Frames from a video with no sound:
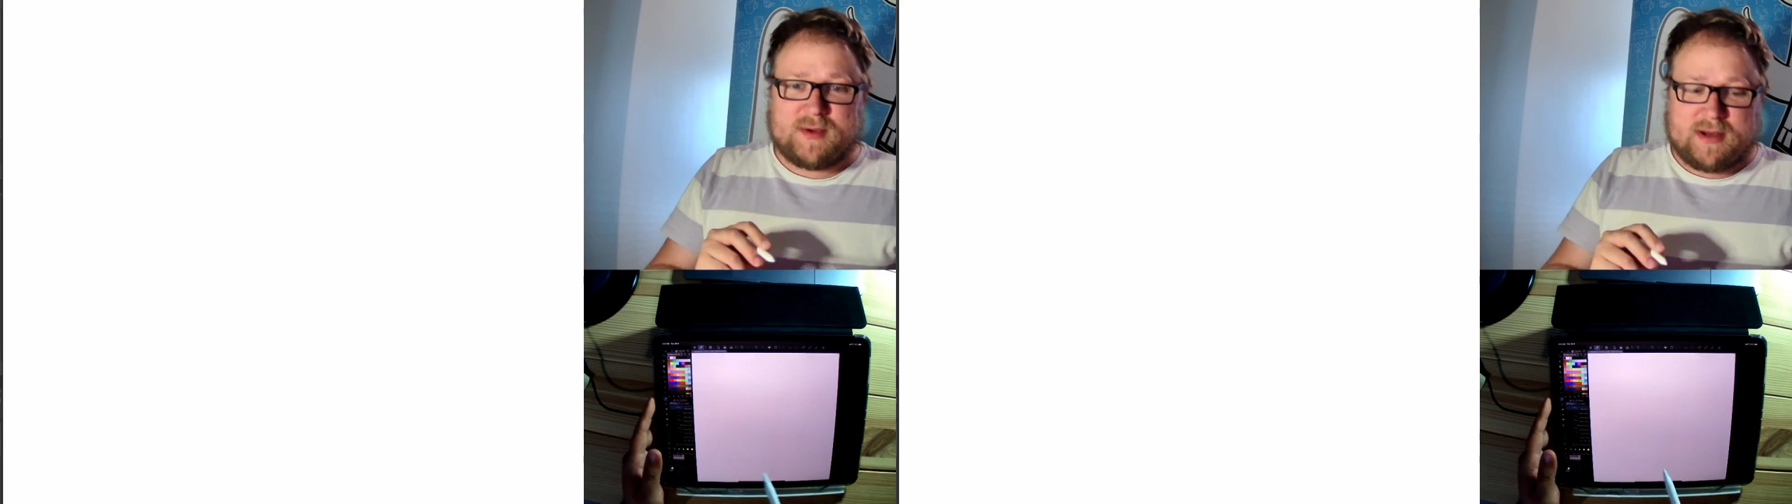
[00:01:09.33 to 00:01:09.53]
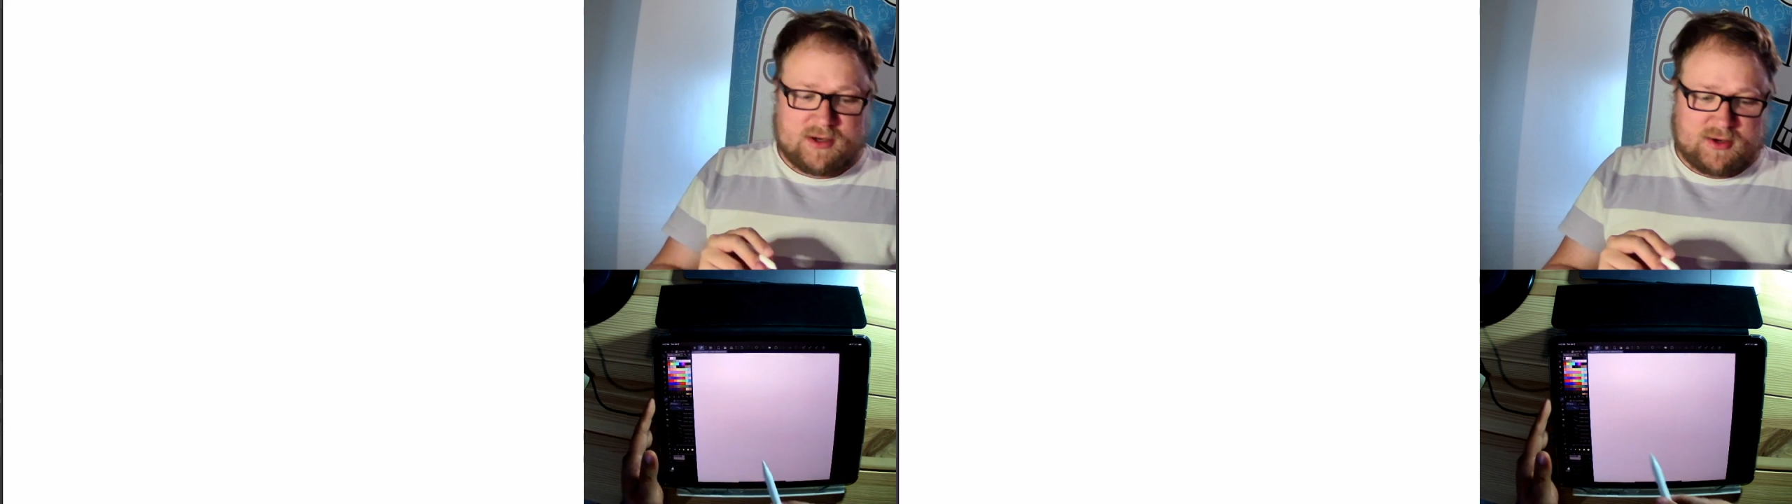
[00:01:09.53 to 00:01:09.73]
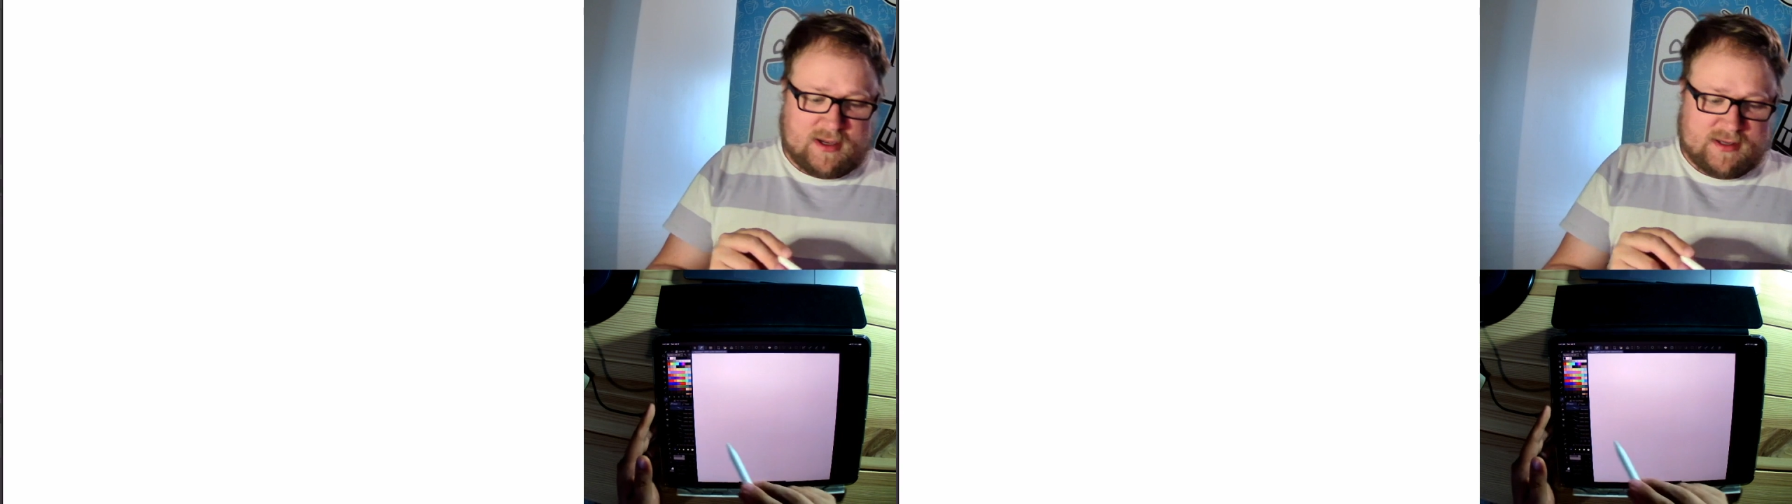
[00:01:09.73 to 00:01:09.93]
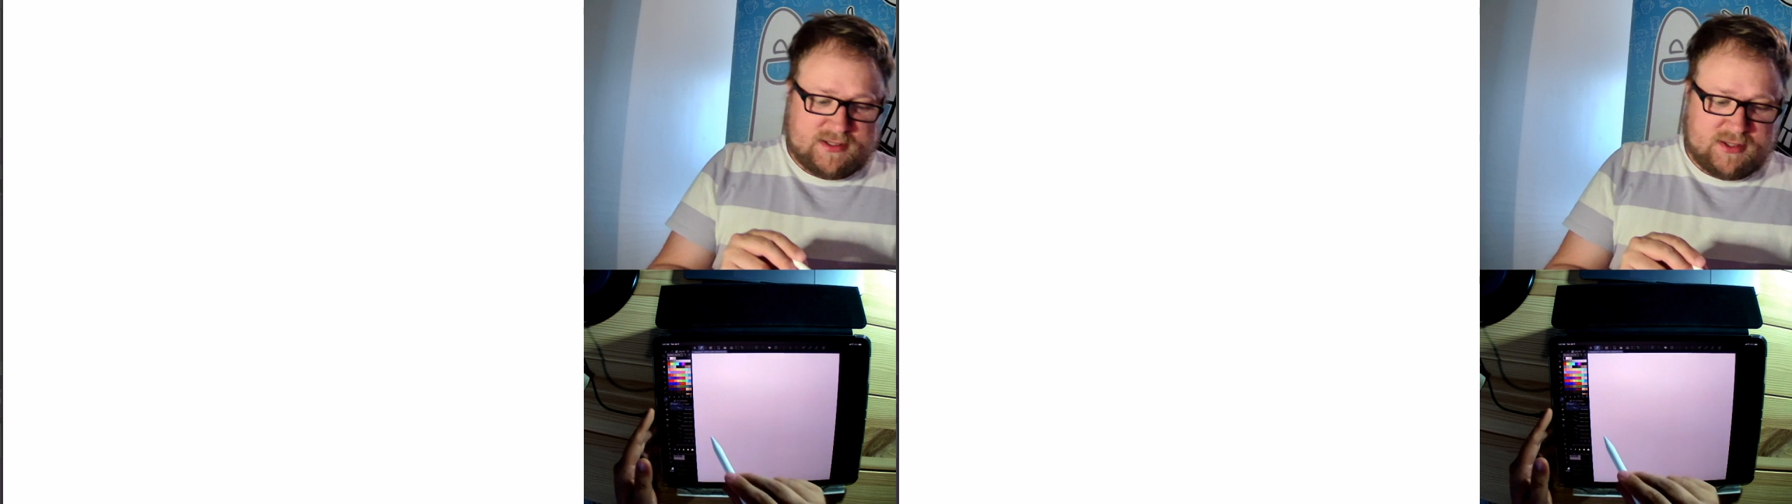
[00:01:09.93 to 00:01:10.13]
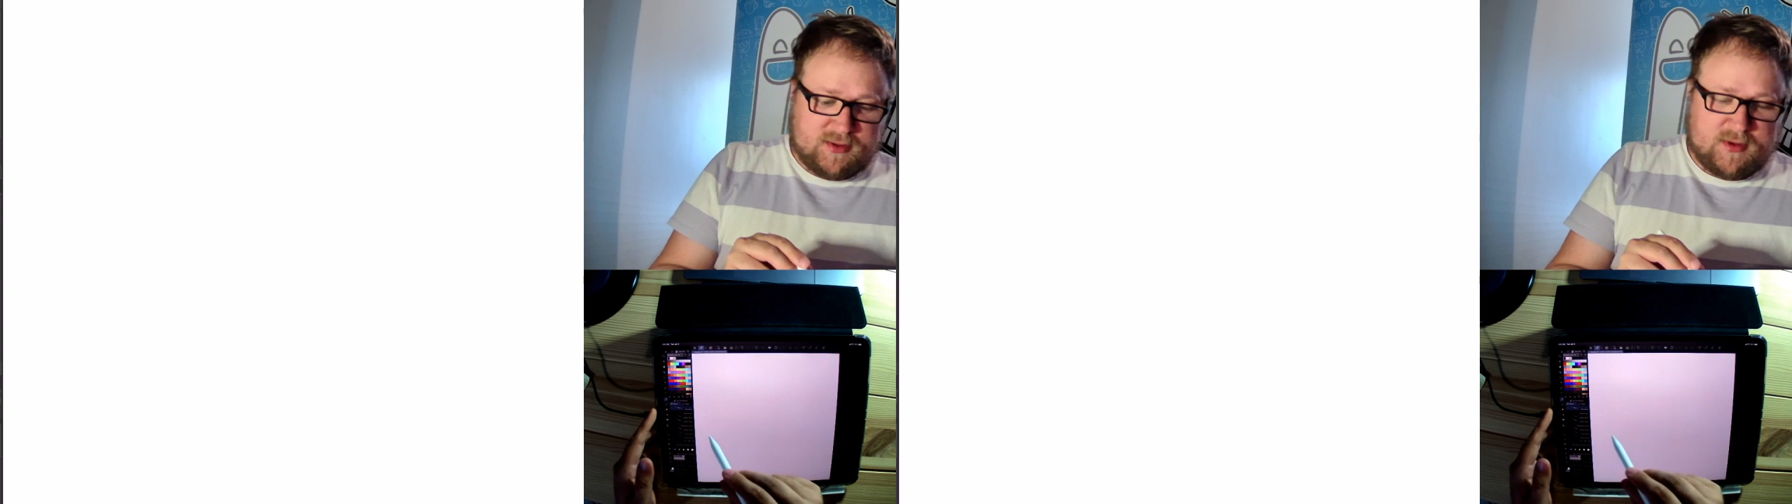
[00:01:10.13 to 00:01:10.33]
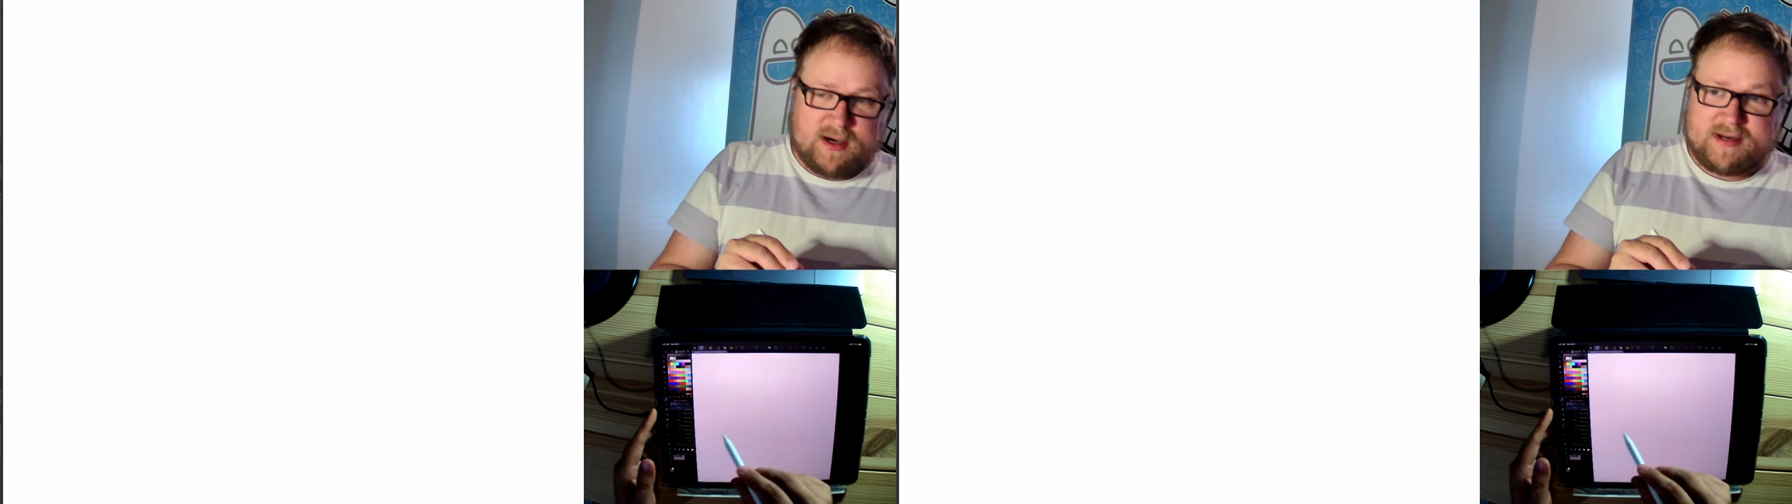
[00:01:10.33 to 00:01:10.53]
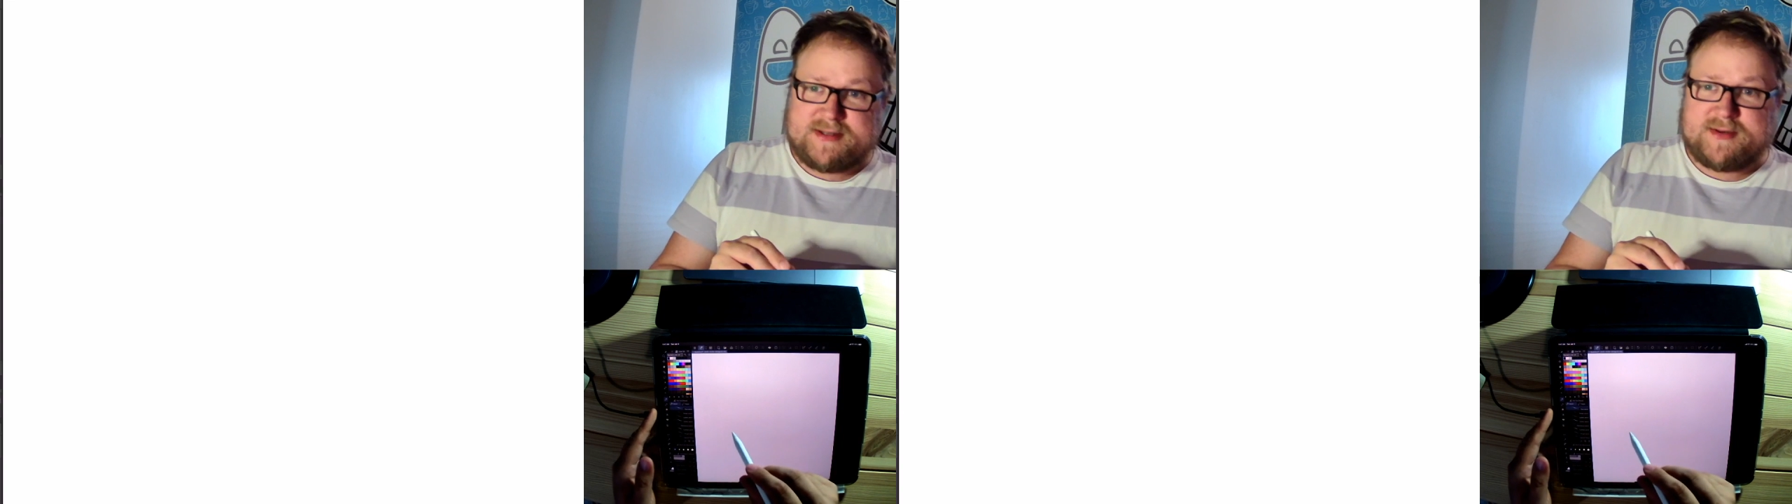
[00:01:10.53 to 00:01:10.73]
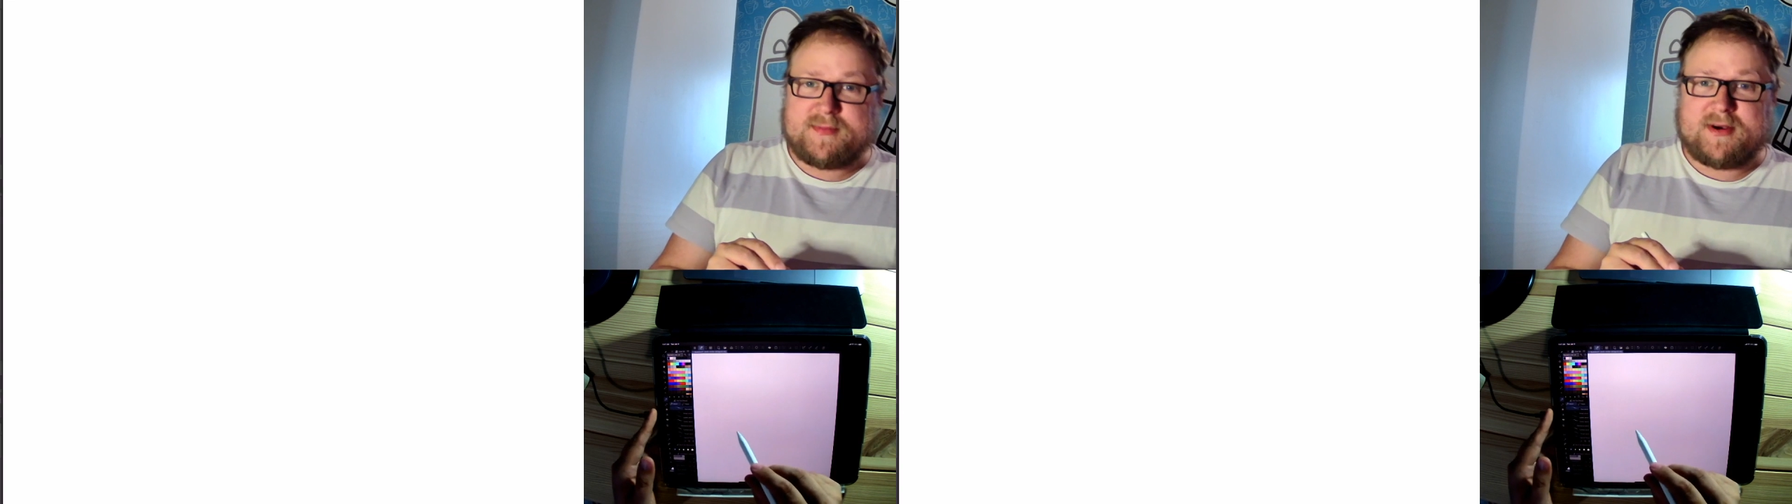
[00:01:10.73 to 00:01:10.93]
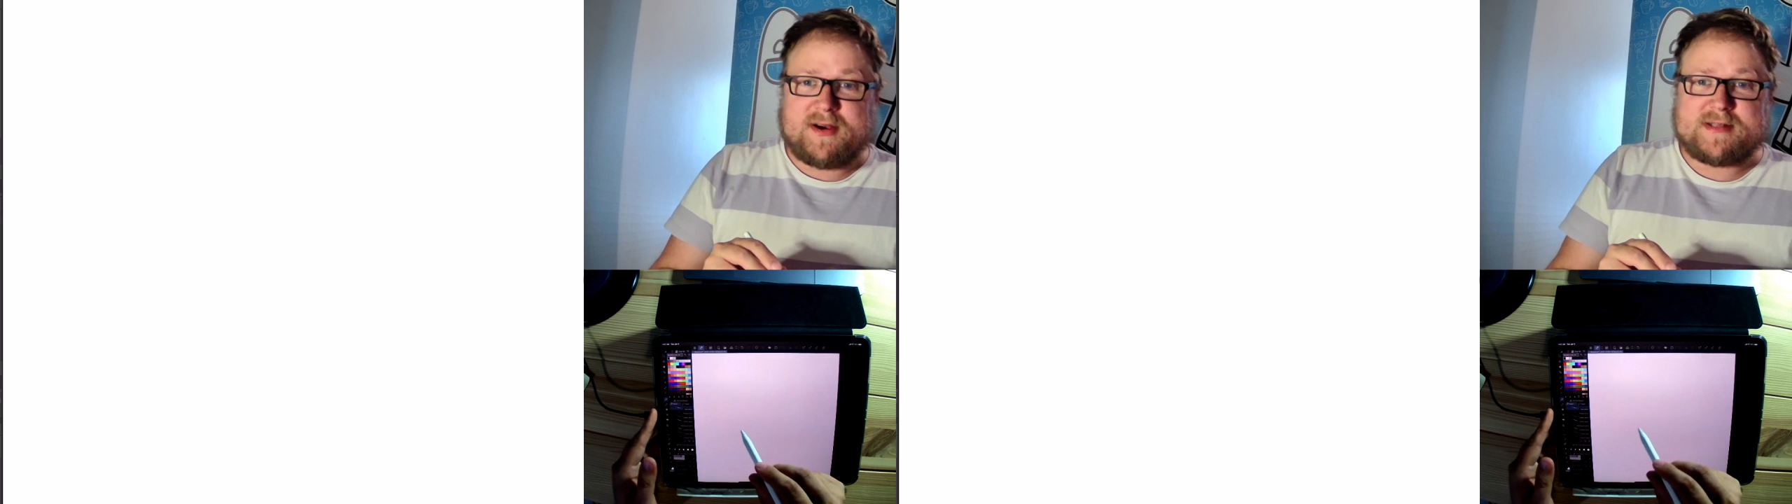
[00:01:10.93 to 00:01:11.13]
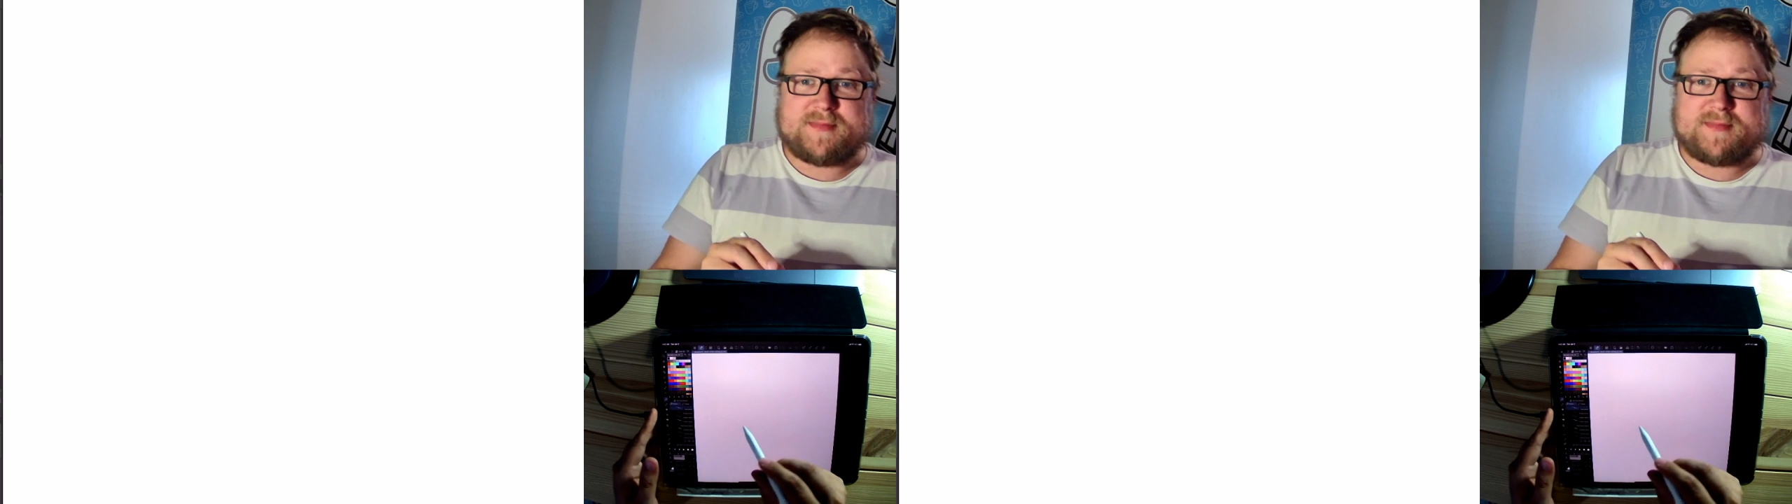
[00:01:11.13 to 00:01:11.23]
we're going to draw two cartoon birds,